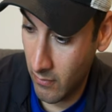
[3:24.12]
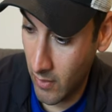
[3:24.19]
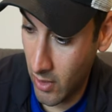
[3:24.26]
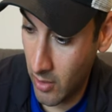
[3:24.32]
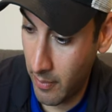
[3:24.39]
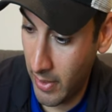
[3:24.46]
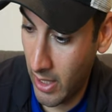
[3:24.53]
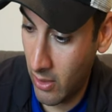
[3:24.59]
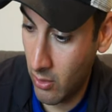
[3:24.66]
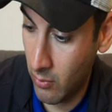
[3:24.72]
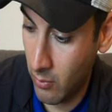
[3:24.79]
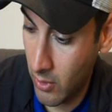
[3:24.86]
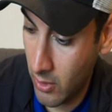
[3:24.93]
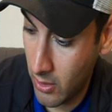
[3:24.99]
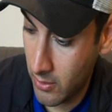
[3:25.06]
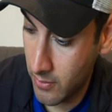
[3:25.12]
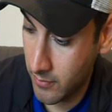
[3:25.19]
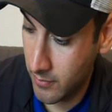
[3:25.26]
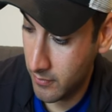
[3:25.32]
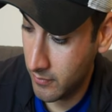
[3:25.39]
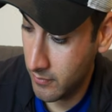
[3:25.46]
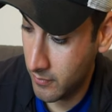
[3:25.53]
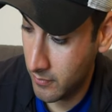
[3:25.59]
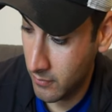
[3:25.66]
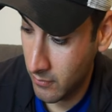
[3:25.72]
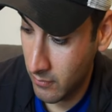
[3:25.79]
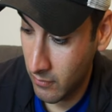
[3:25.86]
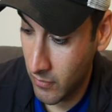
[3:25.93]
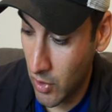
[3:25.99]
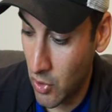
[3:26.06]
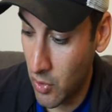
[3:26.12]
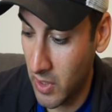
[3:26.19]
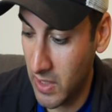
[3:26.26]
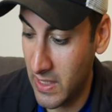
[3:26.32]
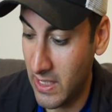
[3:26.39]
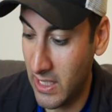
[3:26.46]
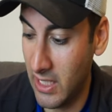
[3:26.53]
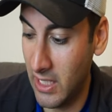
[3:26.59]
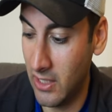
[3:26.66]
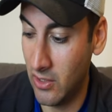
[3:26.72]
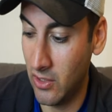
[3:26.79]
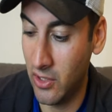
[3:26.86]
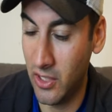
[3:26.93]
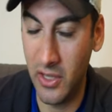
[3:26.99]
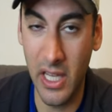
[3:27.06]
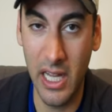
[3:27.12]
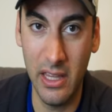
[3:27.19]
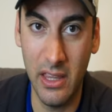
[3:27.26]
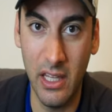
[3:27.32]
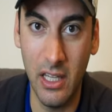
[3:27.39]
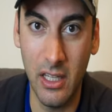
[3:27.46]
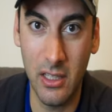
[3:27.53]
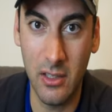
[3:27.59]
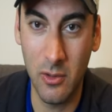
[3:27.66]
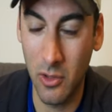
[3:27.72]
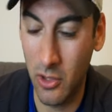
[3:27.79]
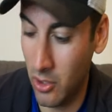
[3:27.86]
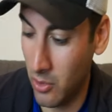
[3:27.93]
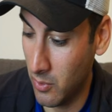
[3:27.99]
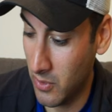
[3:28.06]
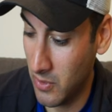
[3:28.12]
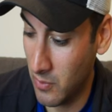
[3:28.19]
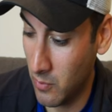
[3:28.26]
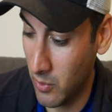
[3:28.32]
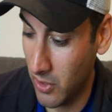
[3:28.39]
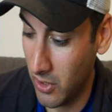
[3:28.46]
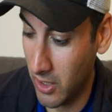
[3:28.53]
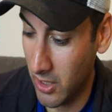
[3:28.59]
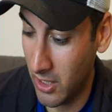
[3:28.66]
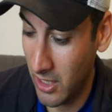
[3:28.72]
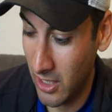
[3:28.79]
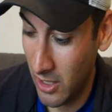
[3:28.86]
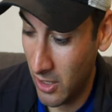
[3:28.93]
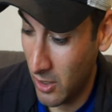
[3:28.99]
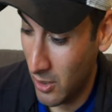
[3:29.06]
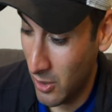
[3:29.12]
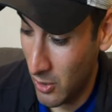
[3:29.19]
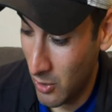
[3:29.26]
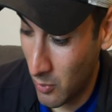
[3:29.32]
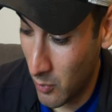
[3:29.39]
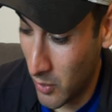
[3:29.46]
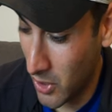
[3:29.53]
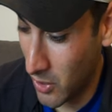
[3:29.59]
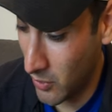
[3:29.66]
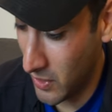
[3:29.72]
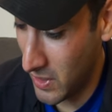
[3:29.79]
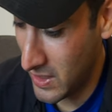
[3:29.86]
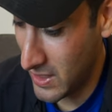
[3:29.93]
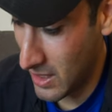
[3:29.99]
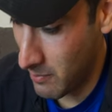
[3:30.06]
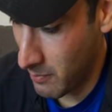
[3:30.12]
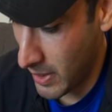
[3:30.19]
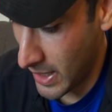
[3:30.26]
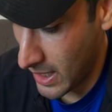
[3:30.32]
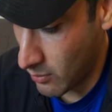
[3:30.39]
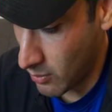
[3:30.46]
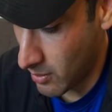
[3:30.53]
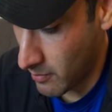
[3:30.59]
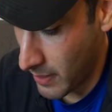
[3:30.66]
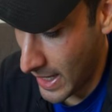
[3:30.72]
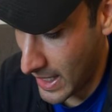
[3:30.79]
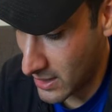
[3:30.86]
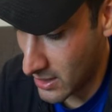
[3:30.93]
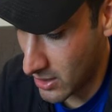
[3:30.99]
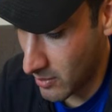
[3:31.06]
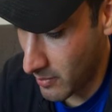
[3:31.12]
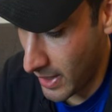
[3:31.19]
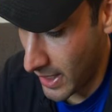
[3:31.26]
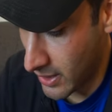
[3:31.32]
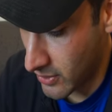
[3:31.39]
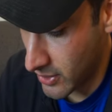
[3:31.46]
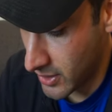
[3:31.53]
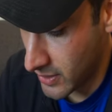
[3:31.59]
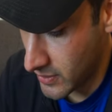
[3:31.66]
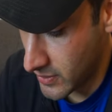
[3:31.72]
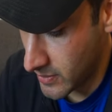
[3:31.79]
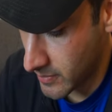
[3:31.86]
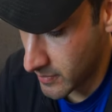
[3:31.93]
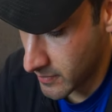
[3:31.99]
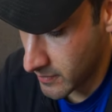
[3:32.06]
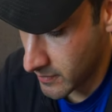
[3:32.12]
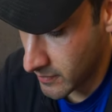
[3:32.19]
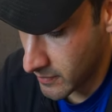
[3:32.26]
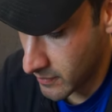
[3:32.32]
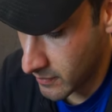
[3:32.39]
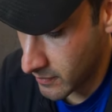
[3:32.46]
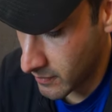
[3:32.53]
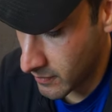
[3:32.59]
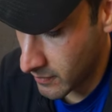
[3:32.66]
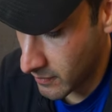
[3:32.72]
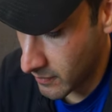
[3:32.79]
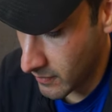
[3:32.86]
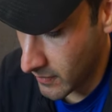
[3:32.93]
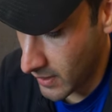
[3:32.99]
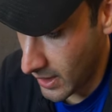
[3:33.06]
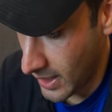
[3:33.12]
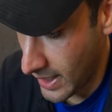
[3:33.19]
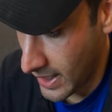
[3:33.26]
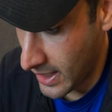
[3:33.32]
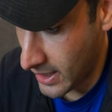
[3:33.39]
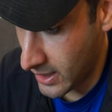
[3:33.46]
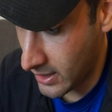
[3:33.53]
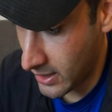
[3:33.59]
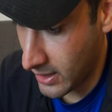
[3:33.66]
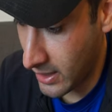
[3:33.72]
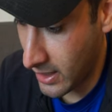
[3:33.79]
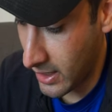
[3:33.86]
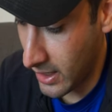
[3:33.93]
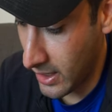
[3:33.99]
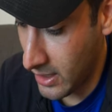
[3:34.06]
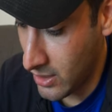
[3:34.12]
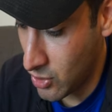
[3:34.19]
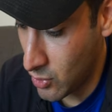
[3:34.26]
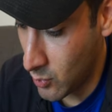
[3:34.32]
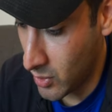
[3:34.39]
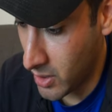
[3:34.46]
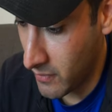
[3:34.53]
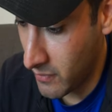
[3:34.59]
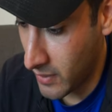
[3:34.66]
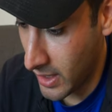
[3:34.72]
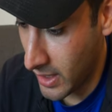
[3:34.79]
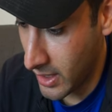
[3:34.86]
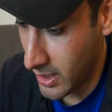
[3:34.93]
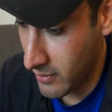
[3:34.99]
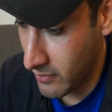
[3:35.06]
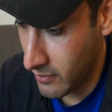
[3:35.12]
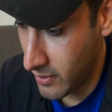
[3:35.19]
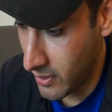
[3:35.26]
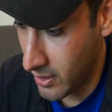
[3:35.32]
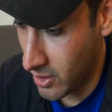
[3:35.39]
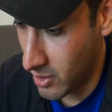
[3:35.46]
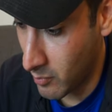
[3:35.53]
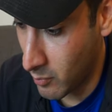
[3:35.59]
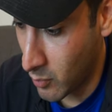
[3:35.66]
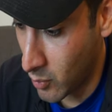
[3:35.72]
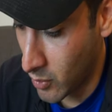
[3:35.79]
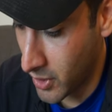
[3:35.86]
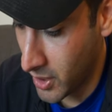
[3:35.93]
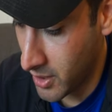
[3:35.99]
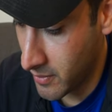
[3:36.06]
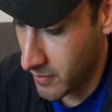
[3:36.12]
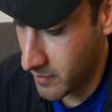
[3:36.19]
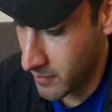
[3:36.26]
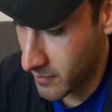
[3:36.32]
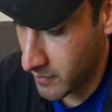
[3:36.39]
Our Powerwall, you could see it. Look at that thing. There was really, we only sent power back to the batteries at 8.25 in the morning